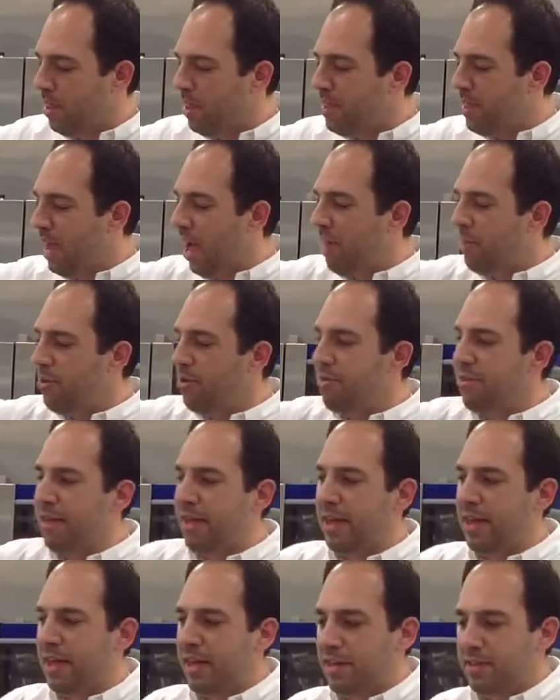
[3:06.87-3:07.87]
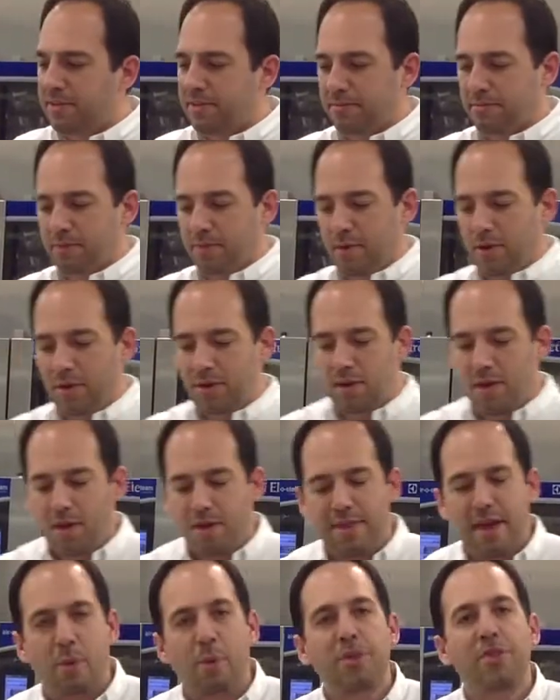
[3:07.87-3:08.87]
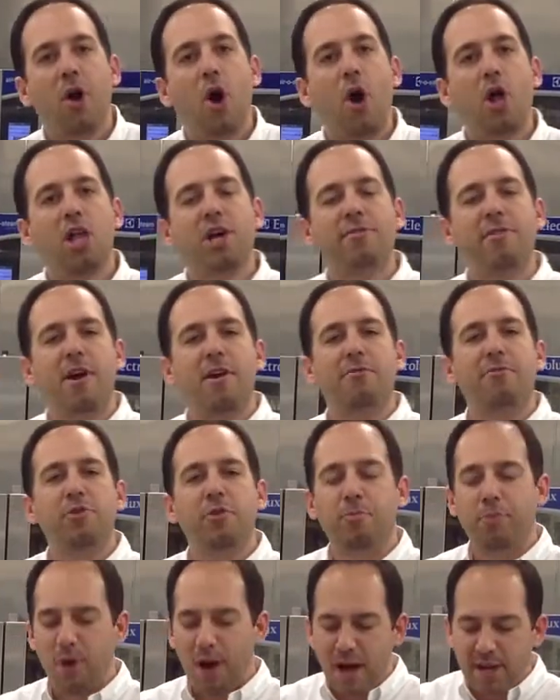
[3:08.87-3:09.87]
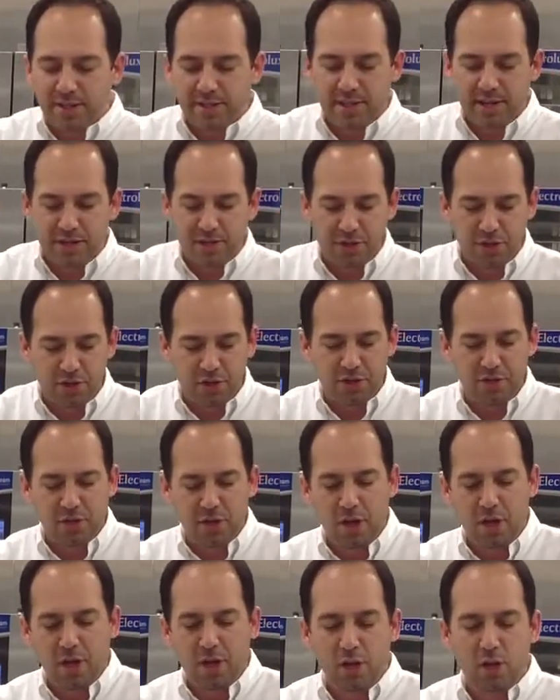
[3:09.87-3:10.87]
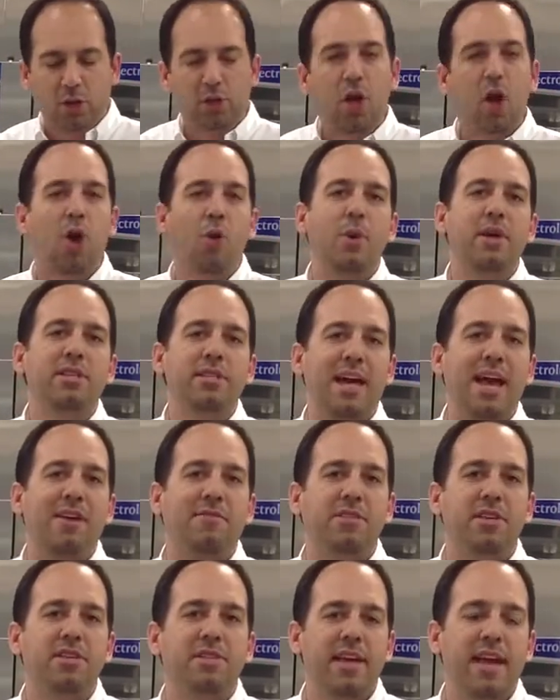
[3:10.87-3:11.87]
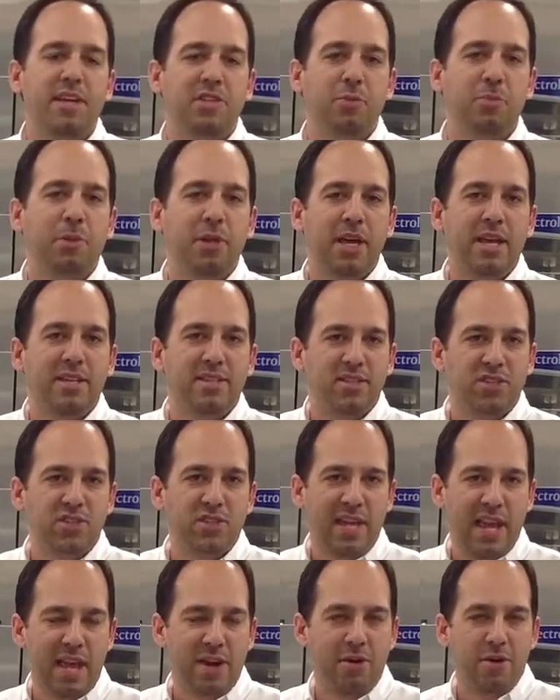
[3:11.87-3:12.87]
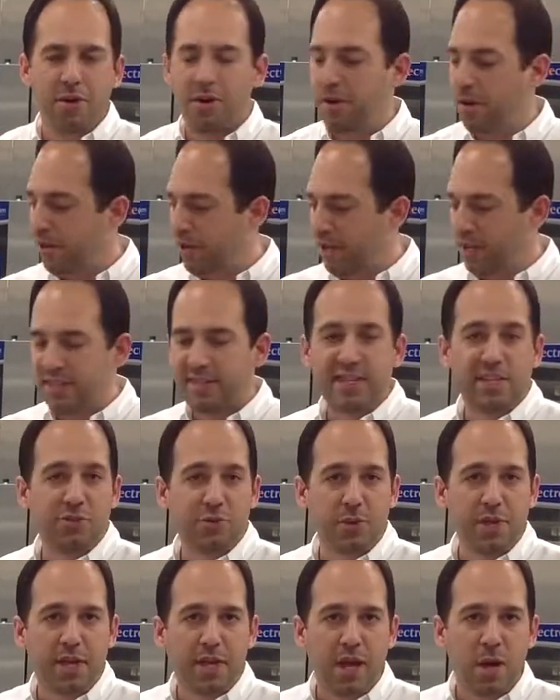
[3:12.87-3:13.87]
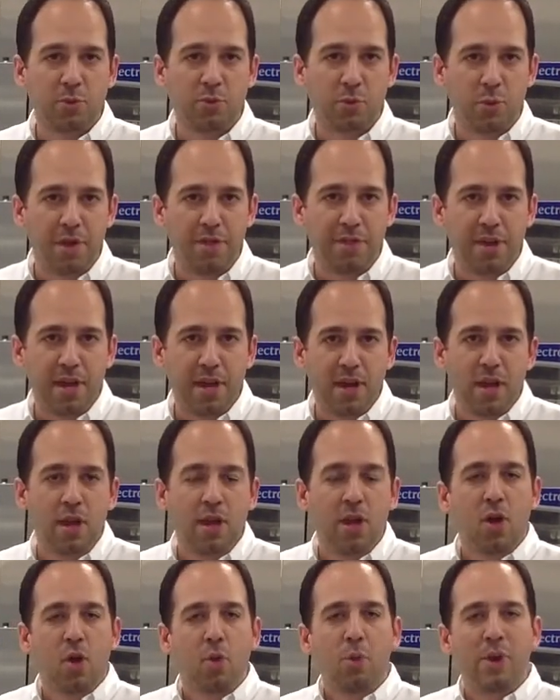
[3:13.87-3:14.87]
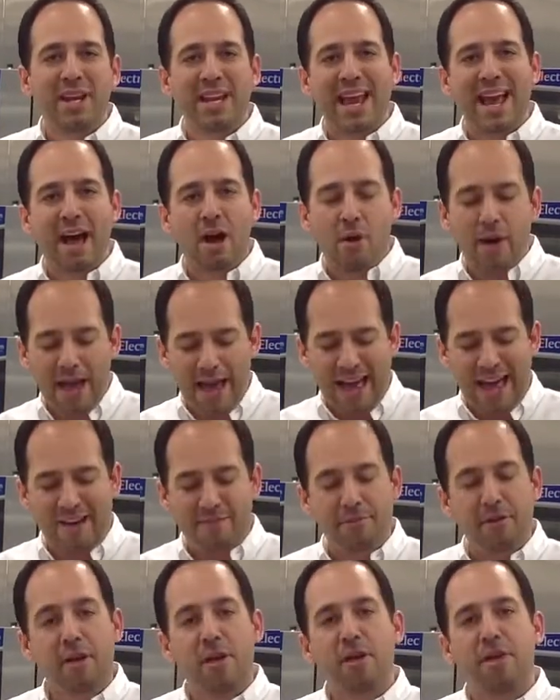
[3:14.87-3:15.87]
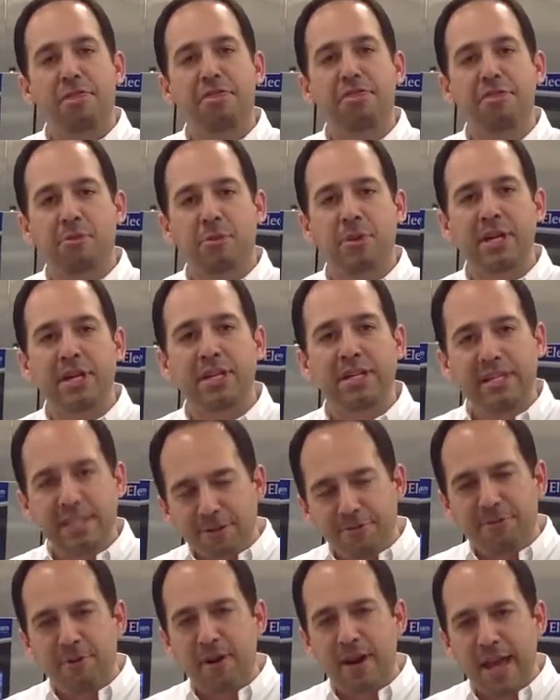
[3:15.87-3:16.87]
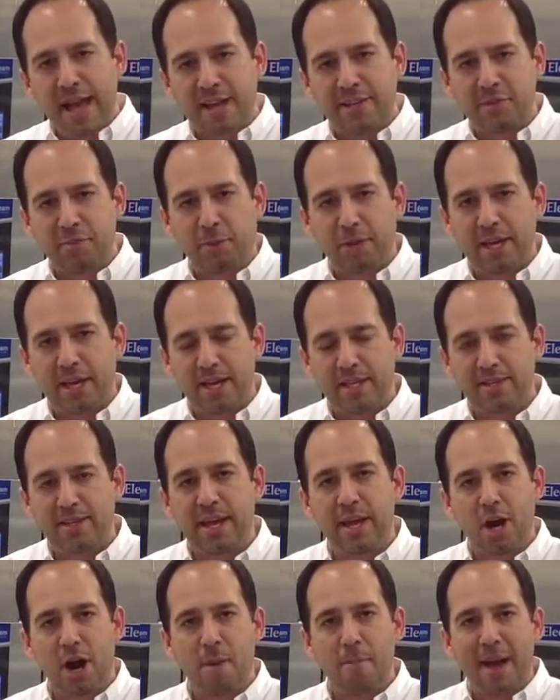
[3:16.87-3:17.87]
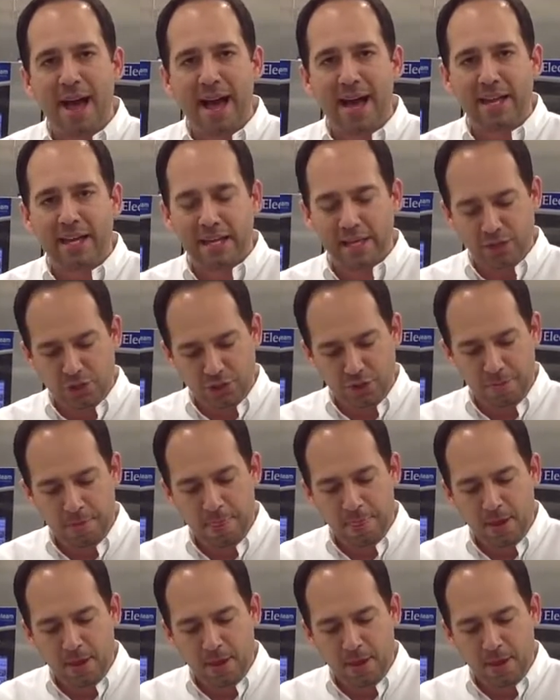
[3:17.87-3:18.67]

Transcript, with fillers: The other thing is that with all of our food processors, you'll always have this S blade as a standard accessory that comes with it. We now have three different S blades in our package.